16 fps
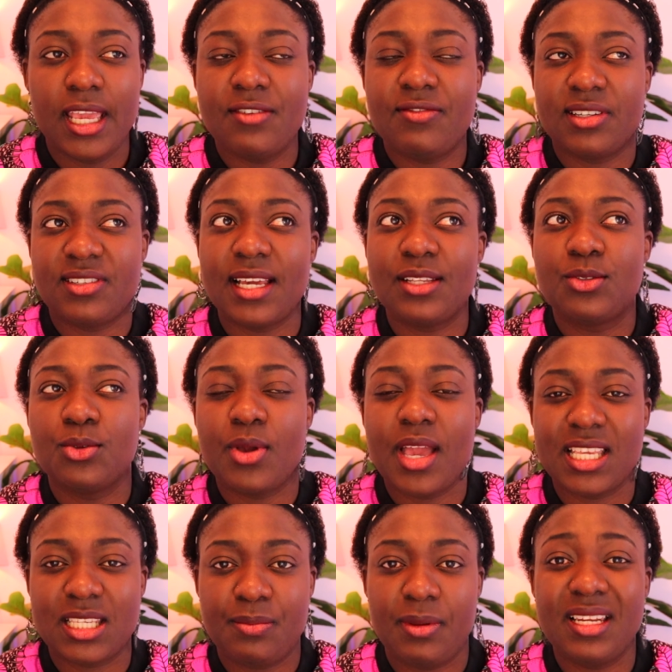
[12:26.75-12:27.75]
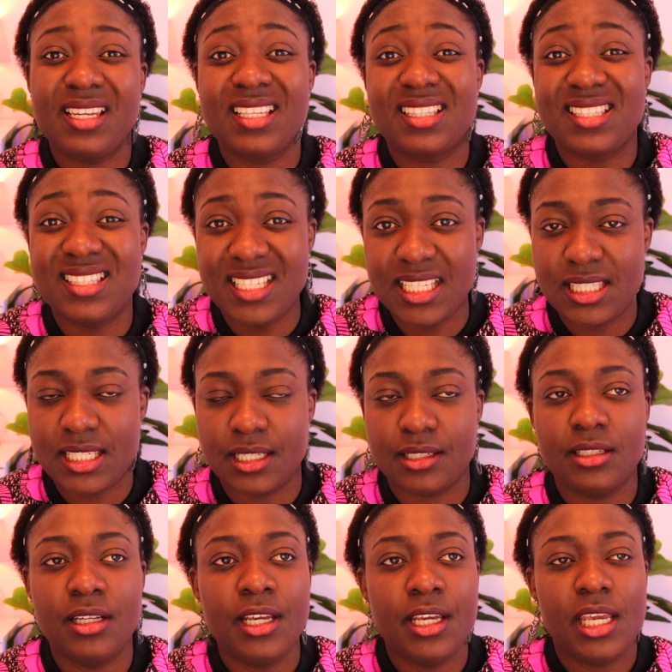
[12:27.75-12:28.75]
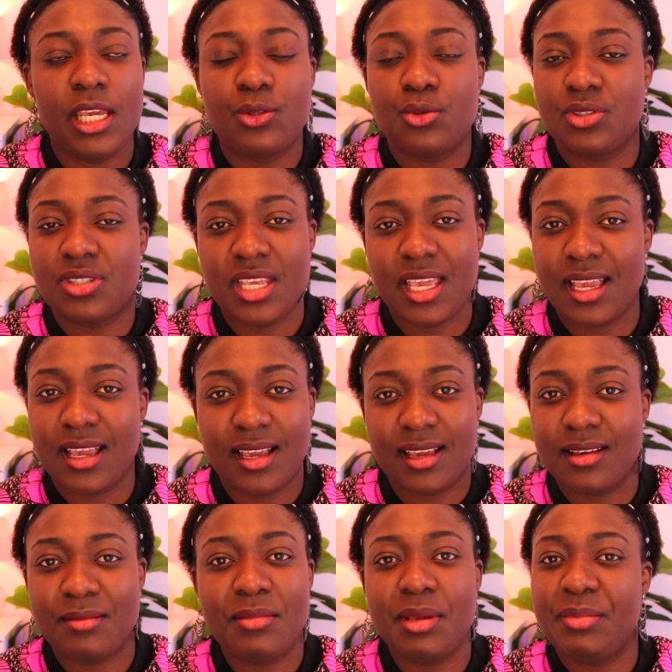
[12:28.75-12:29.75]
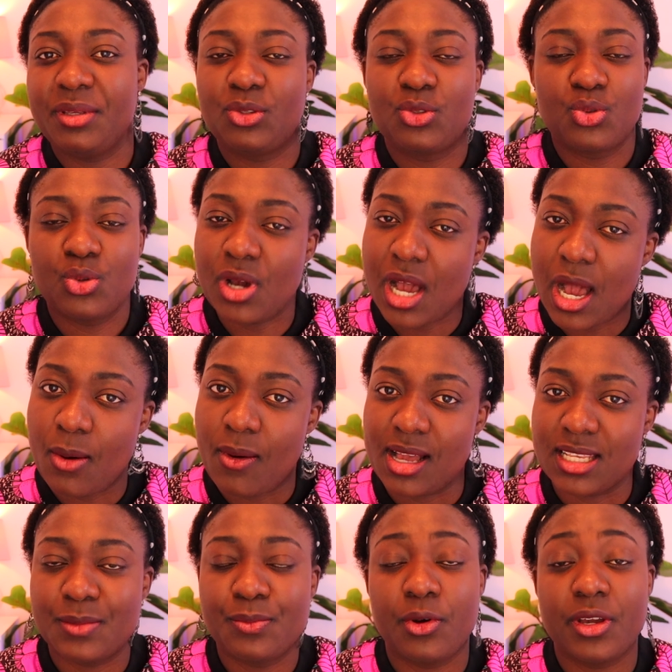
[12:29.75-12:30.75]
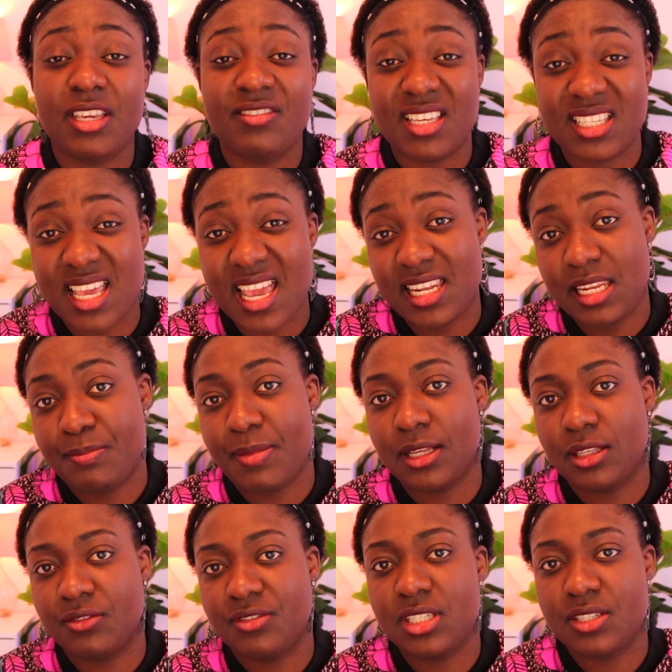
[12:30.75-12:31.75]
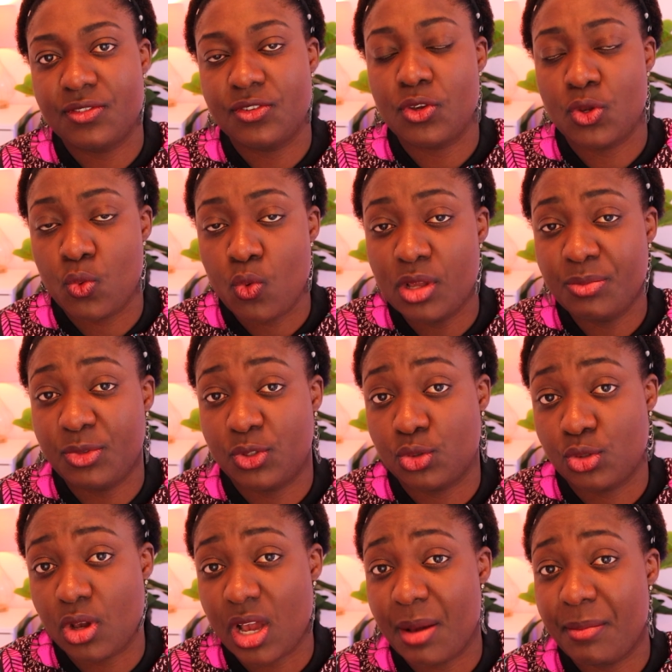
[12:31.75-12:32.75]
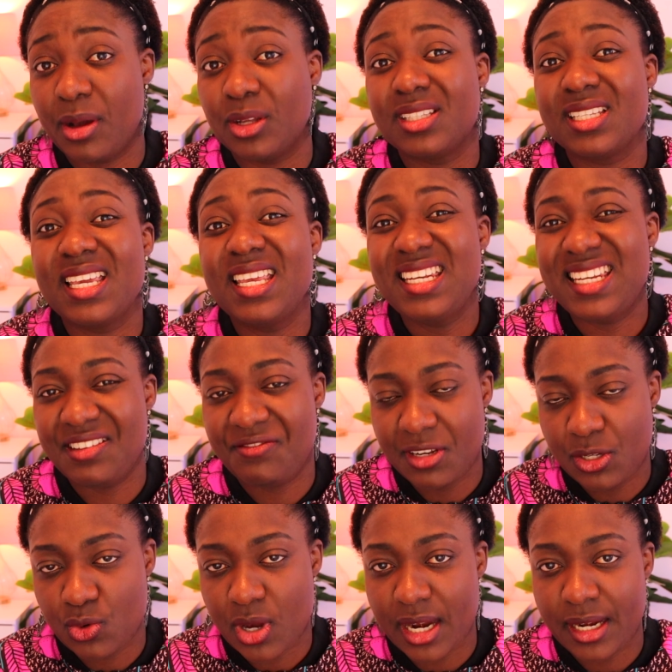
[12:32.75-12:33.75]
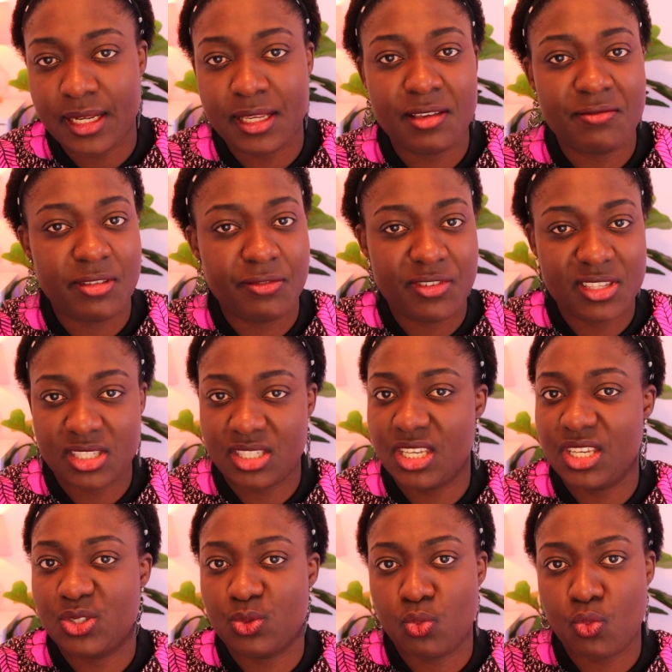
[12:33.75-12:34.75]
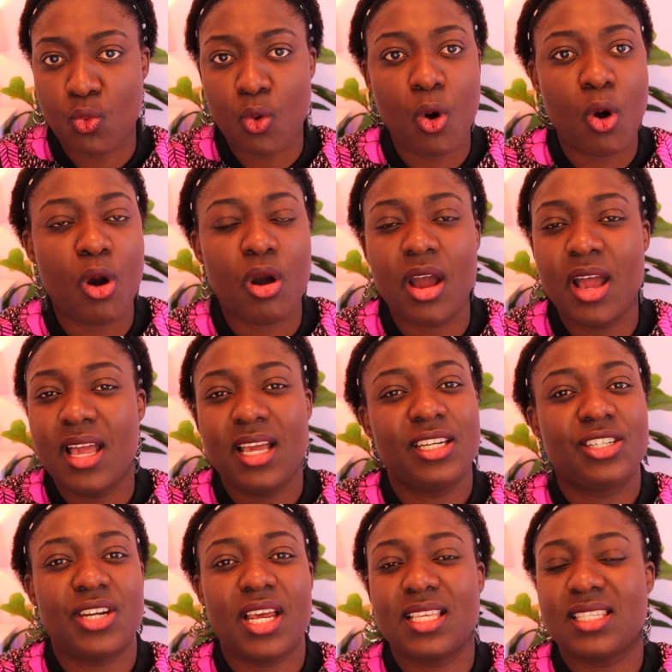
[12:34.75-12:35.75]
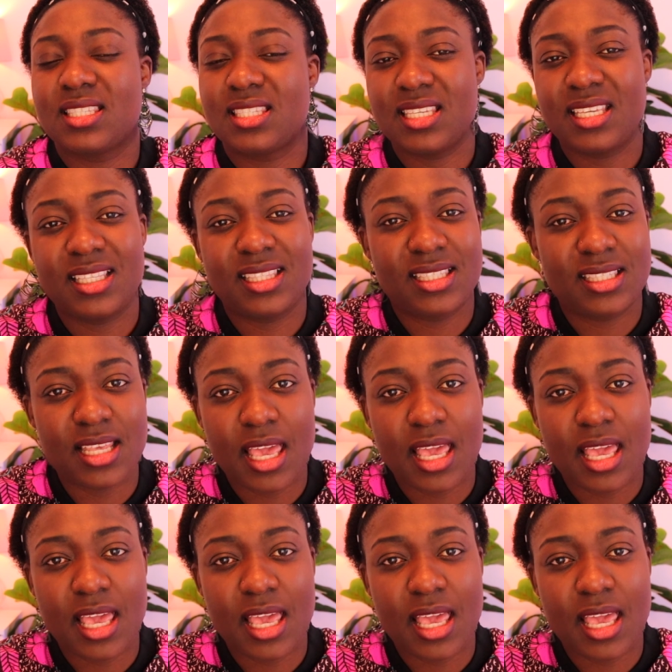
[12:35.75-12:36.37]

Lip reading: If I try to explain it in detail, it will take maybe 2 hours. But if there's any part of this video you want me to talk about individually, visit, work, transit,